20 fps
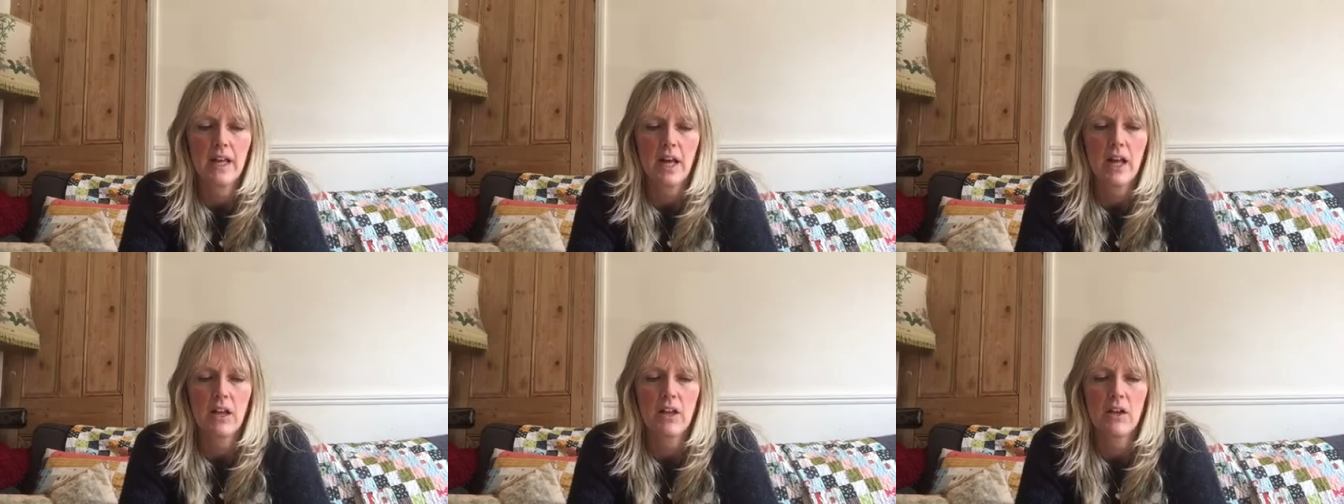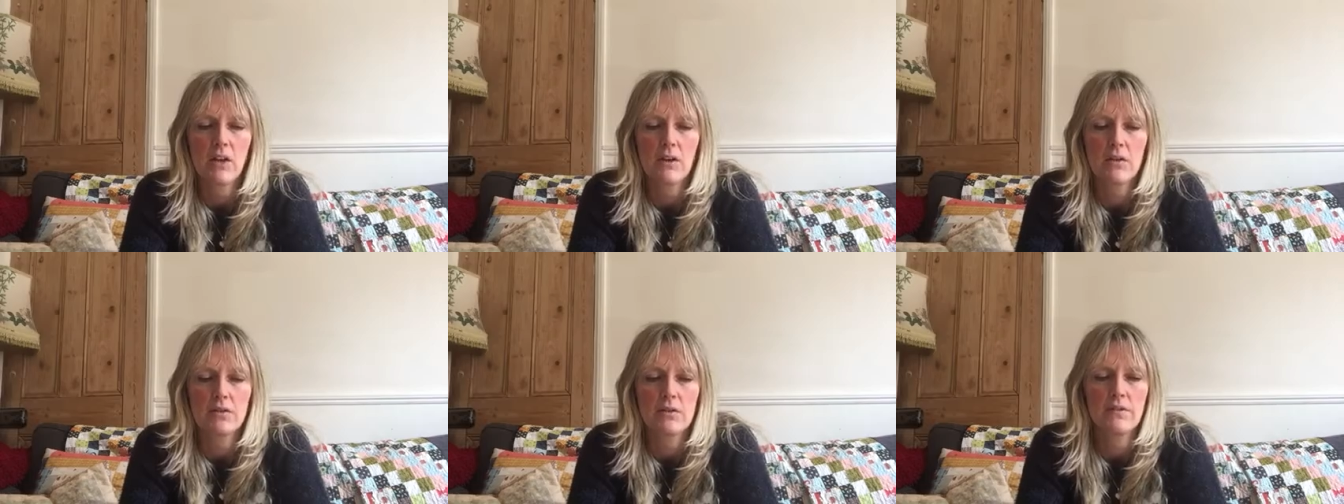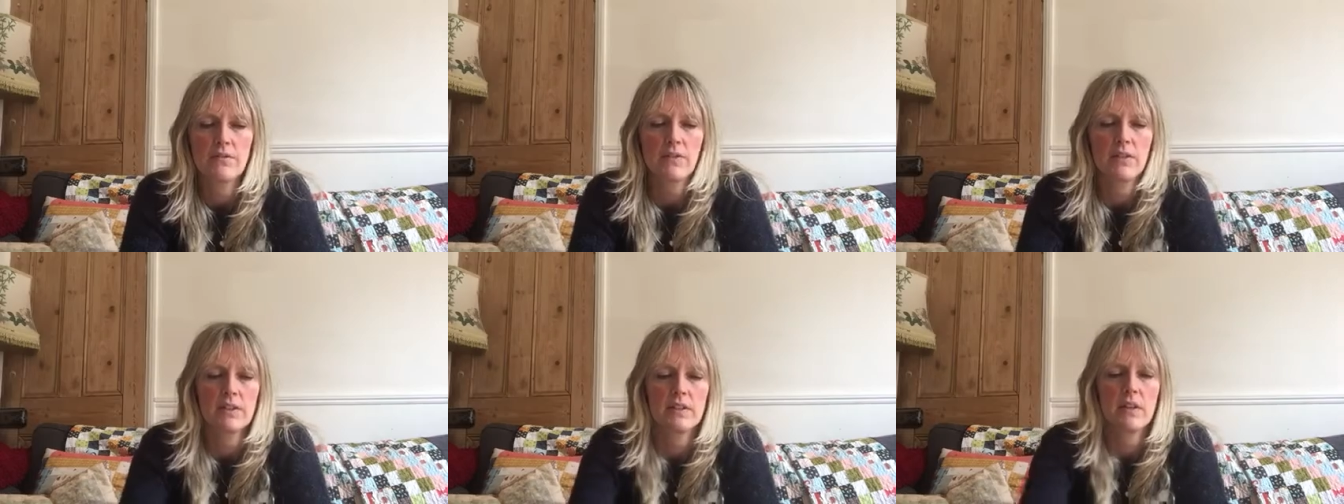a lot
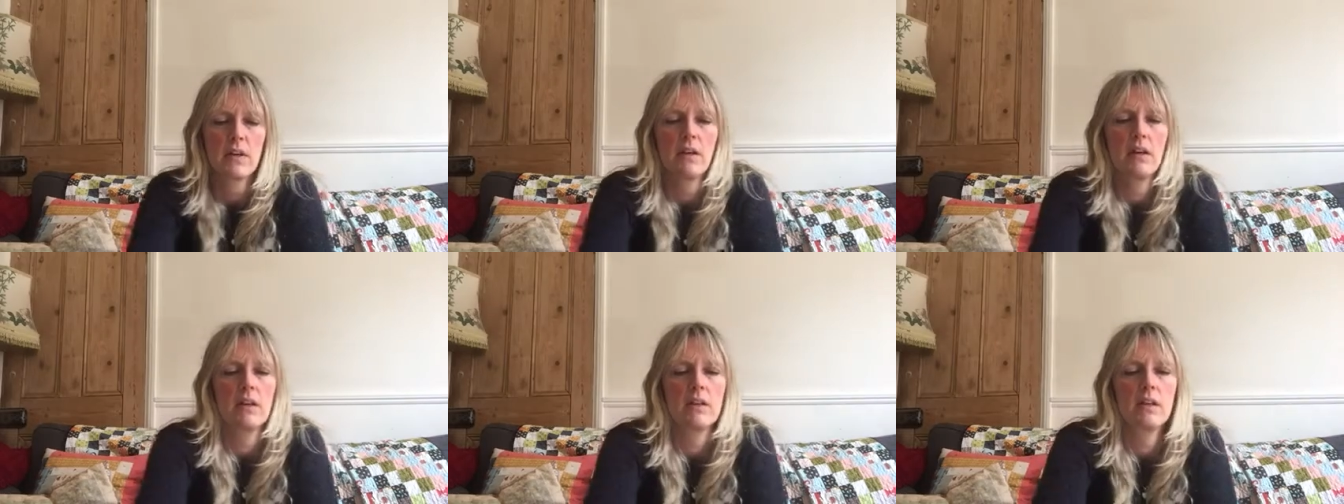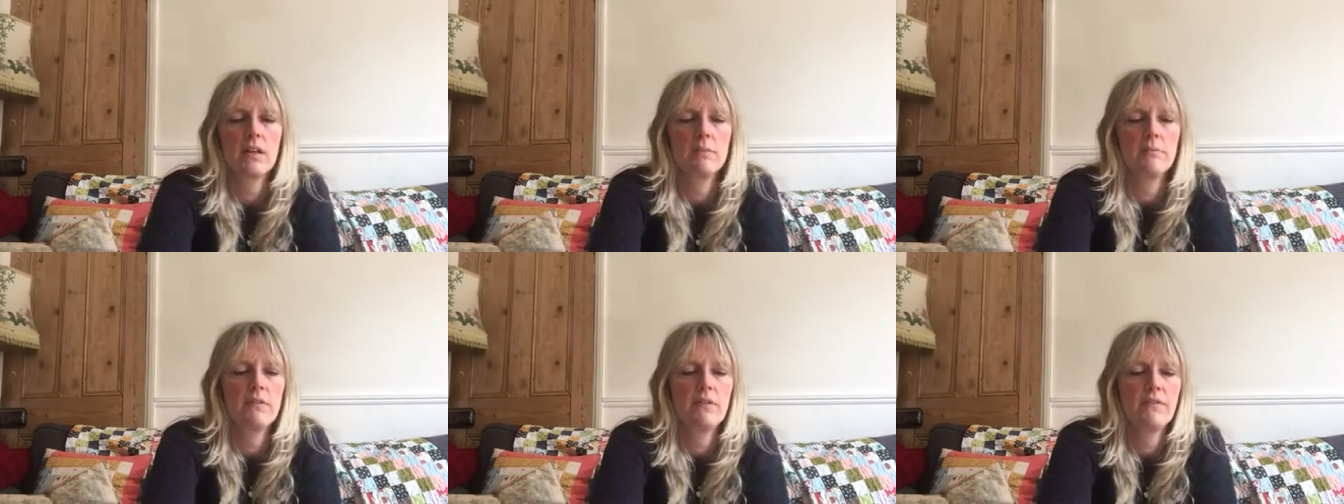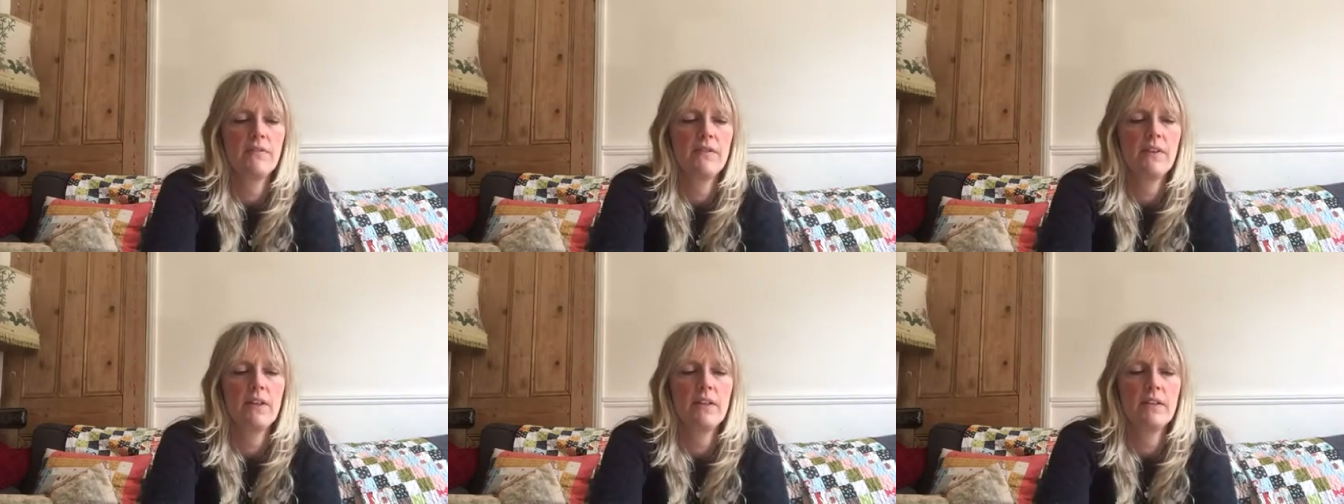of us are going to be
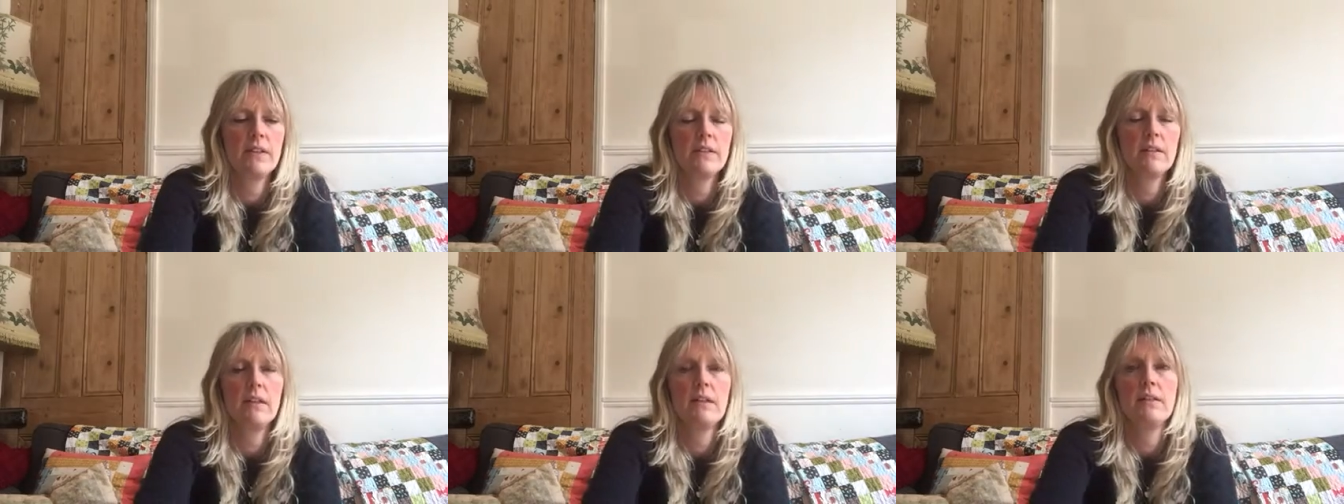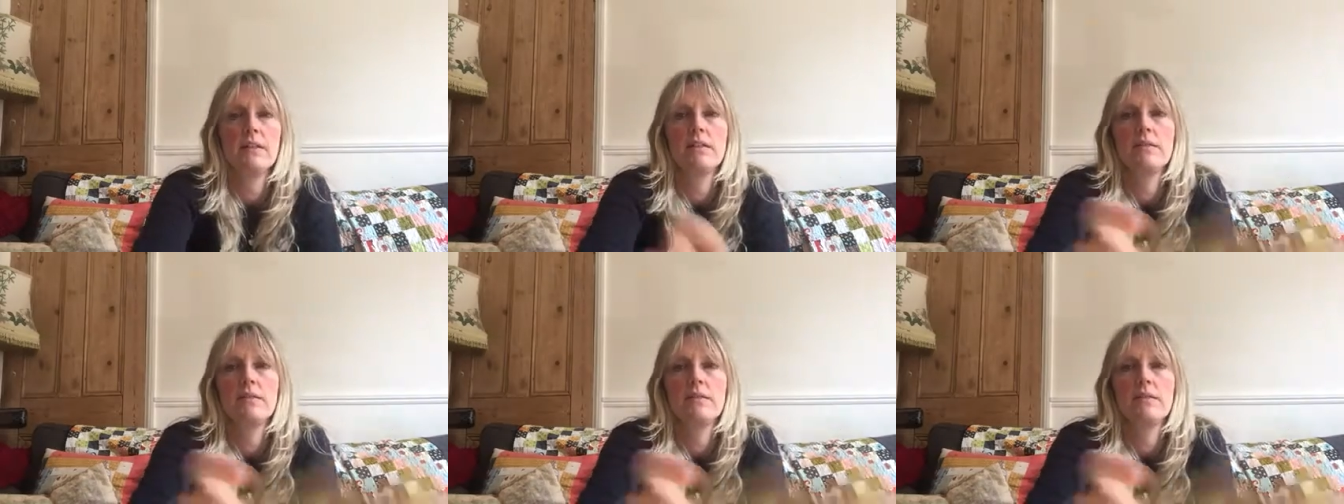feeling like